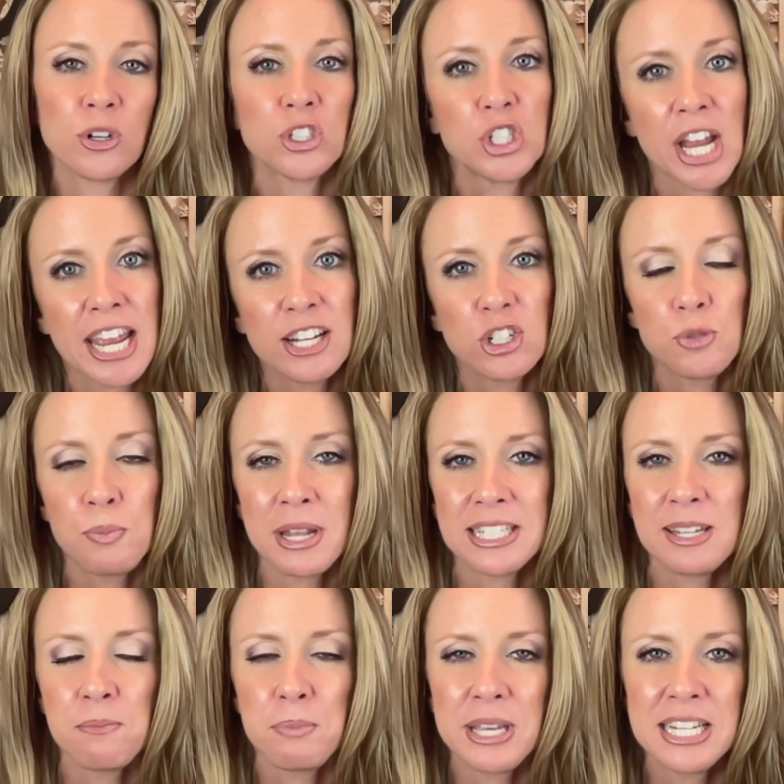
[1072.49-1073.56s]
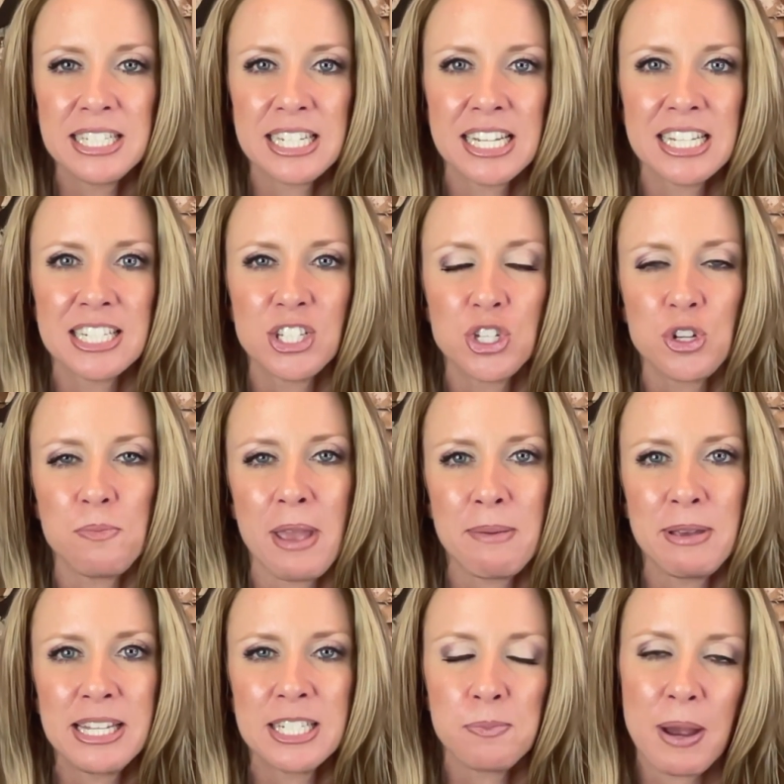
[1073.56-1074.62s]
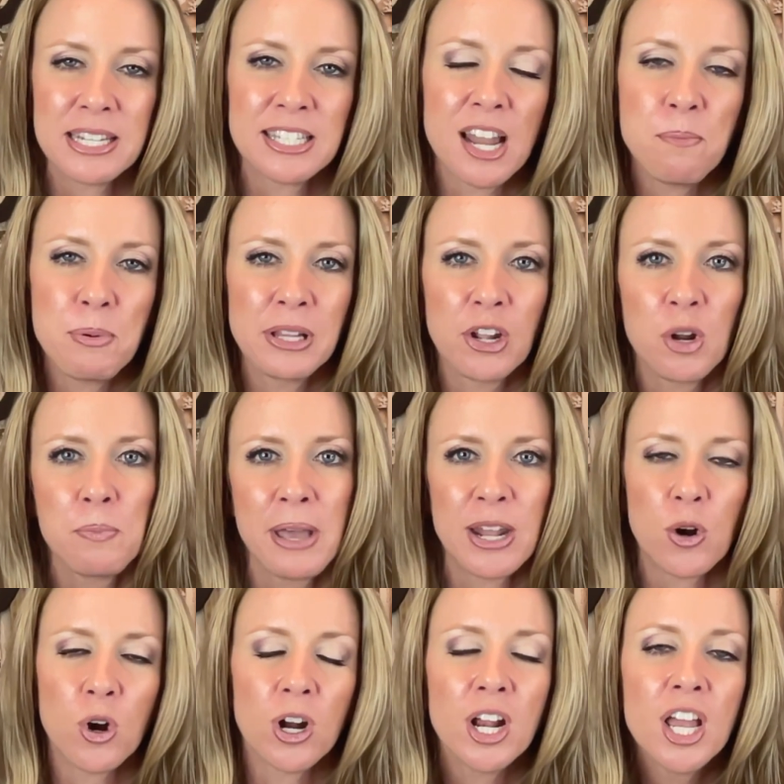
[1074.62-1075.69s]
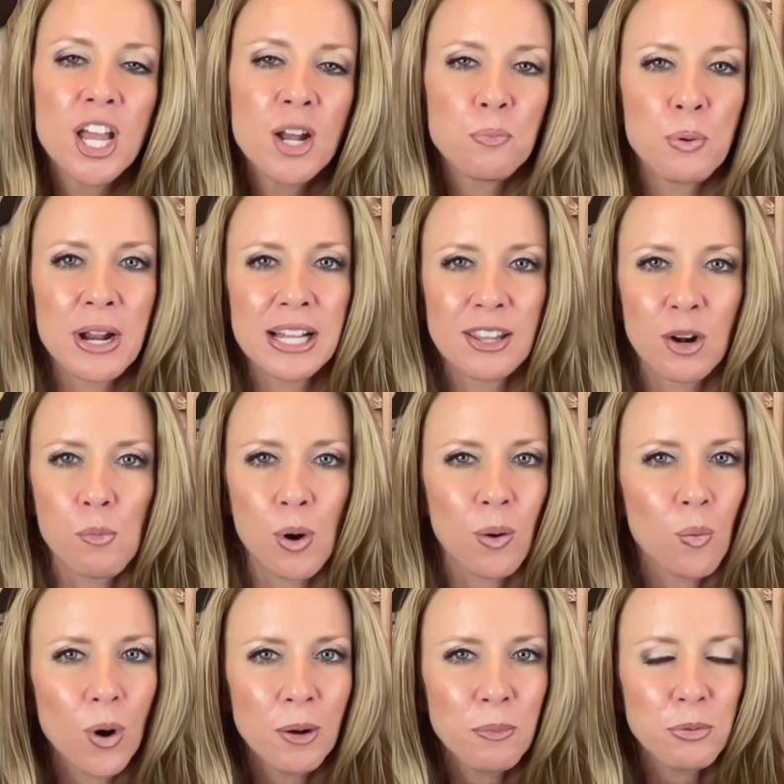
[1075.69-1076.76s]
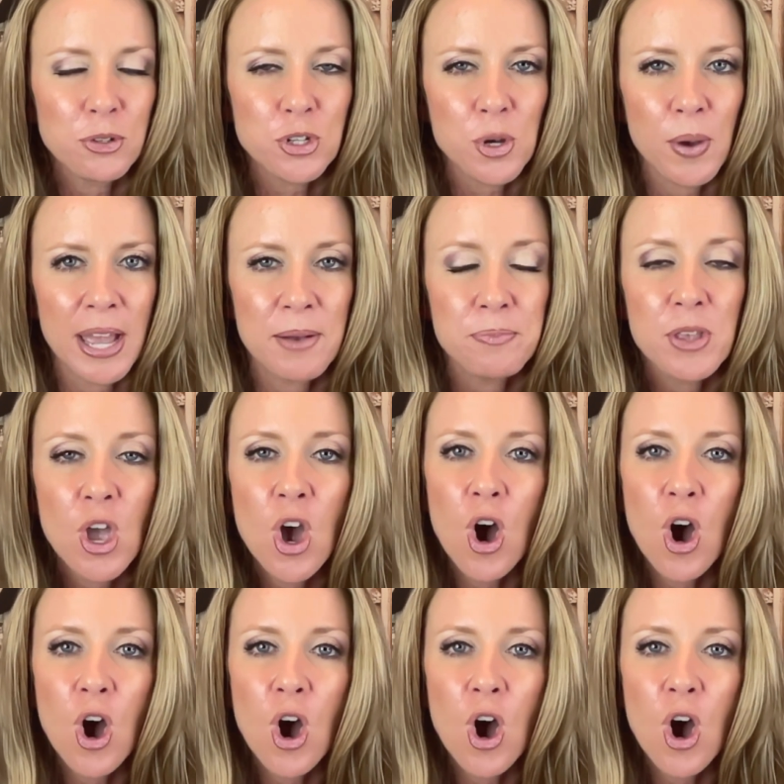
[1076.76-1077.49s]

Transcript: change bits and pieces to maybe spice it up a little bit or bring a little more warmth to it.